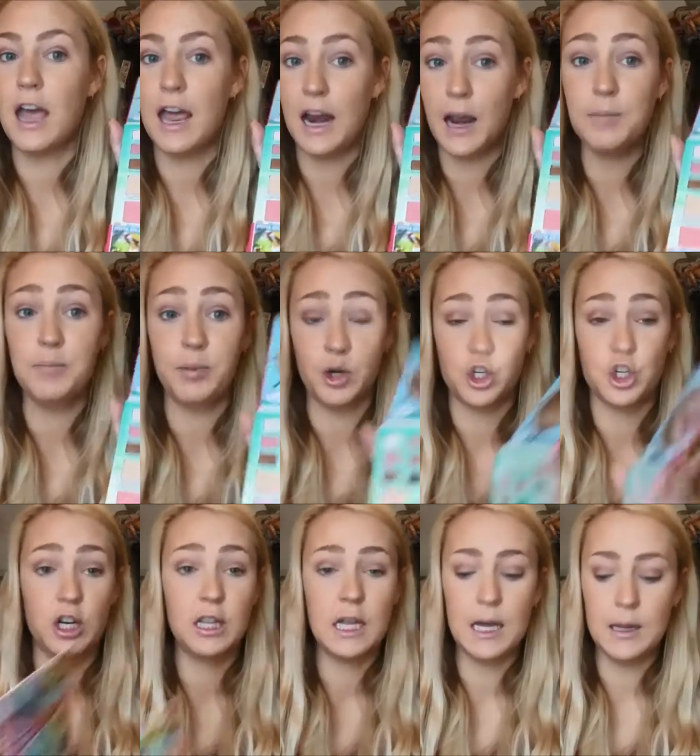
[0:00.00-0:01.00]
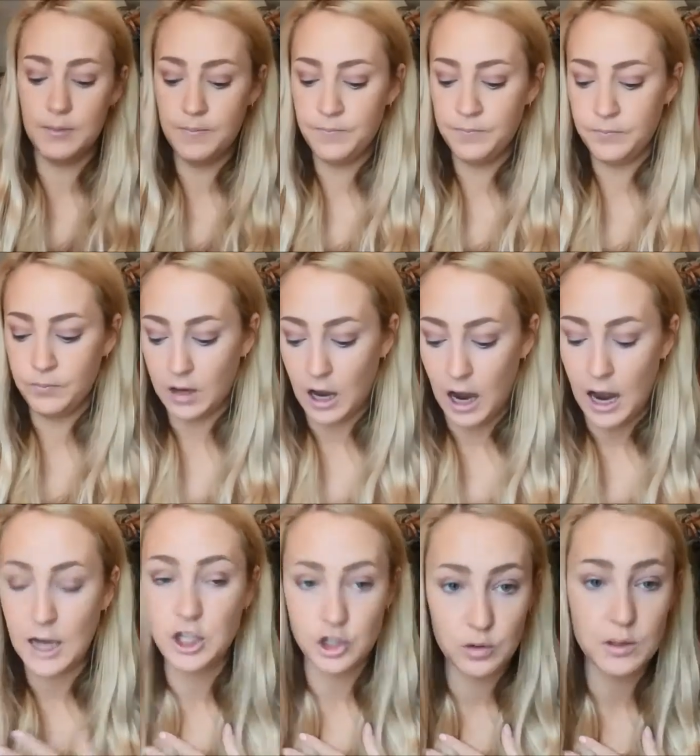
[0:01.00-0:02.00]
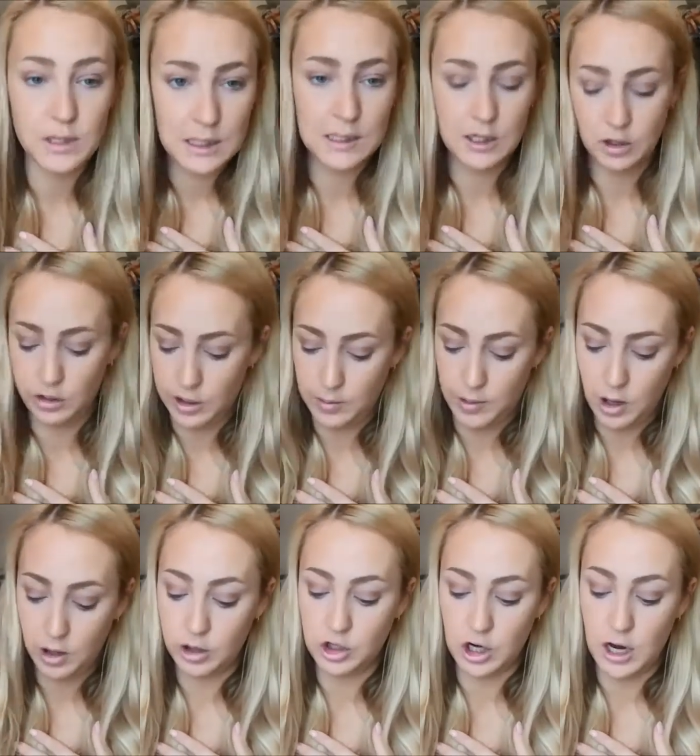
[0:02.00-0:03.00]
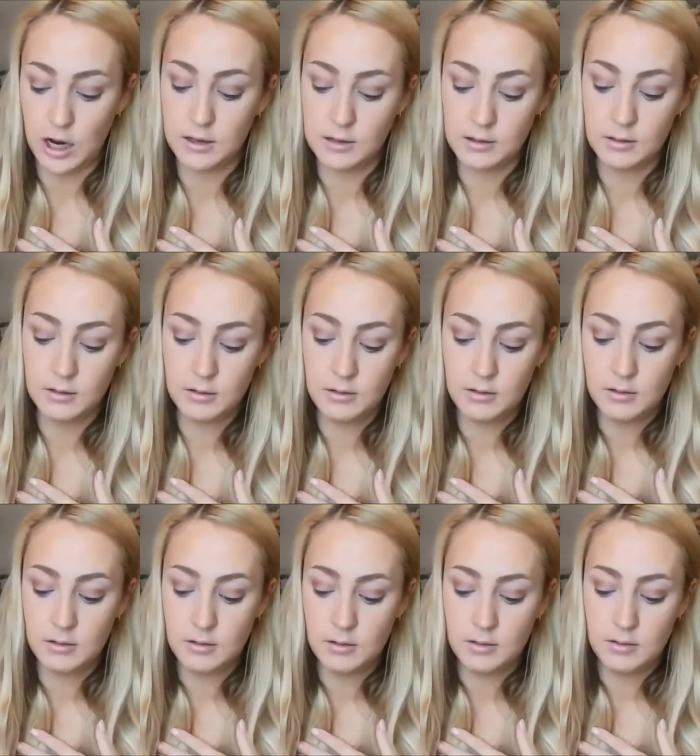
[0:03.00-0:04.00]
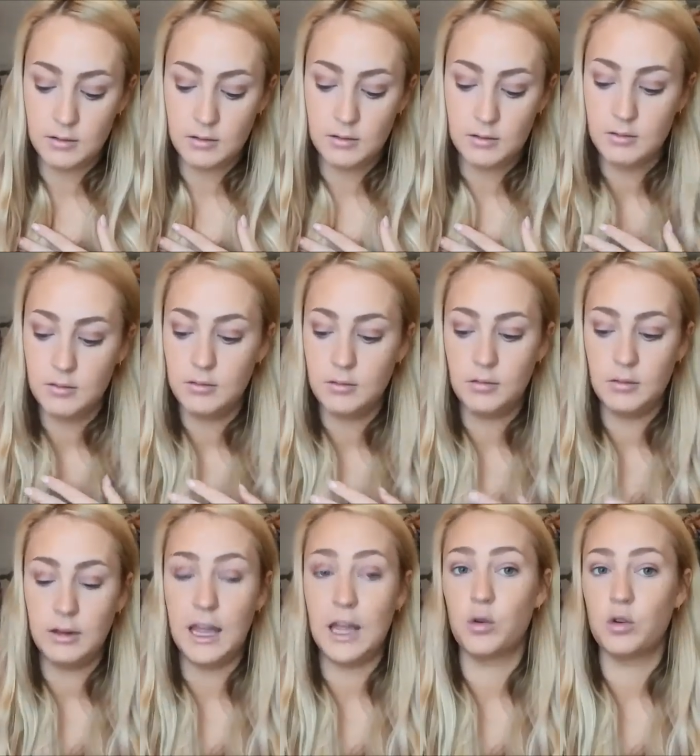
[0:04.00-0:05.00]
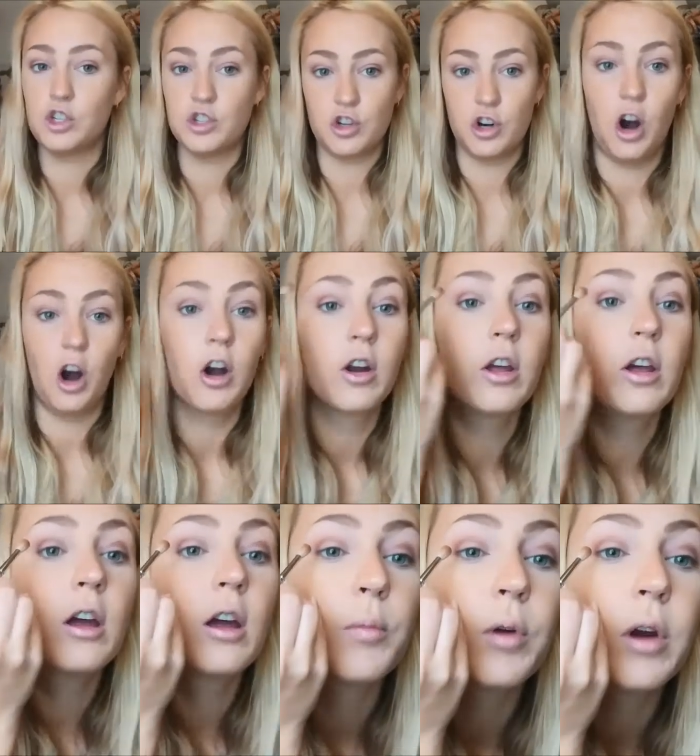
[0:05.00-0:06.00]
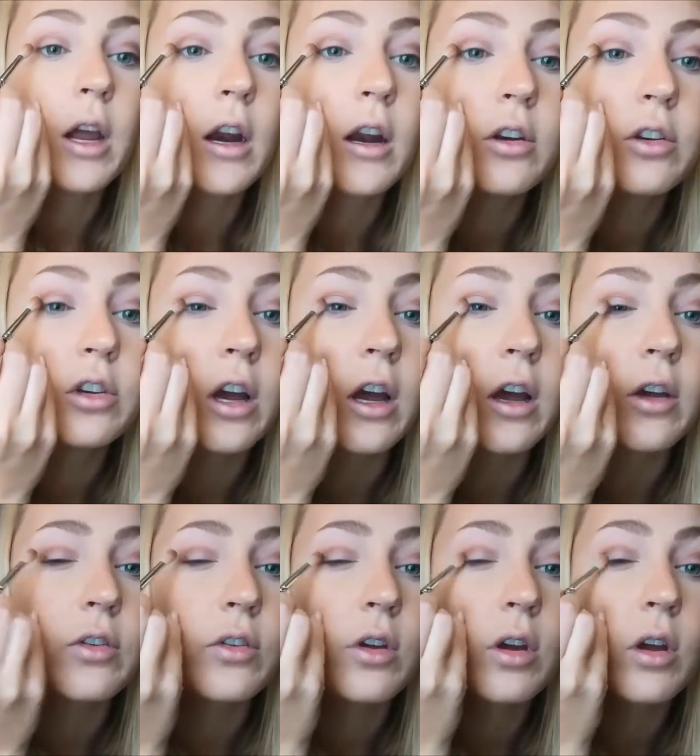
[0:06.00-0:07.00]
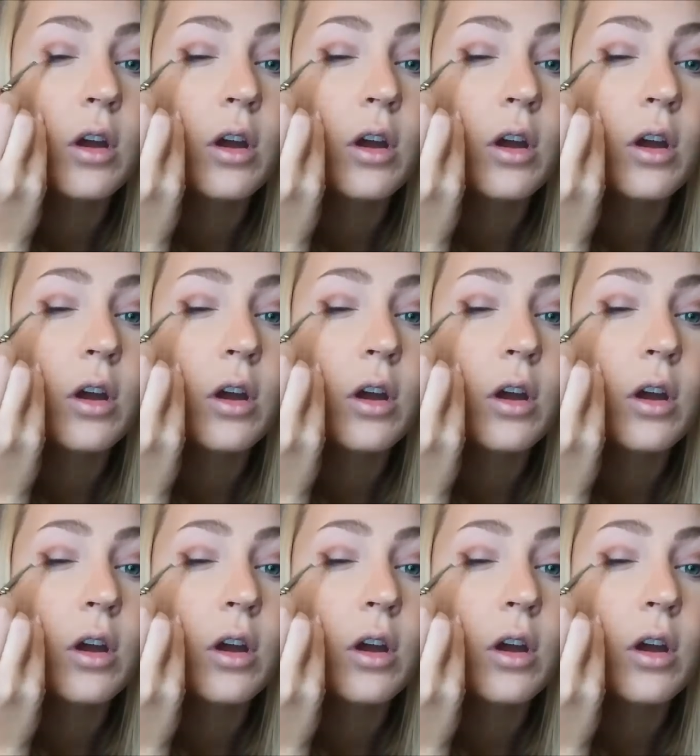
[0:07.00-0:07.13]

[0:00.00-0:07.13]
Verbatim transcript: and I'm butchering them, I do sincerely apologize. Languages are hard. And we're going to just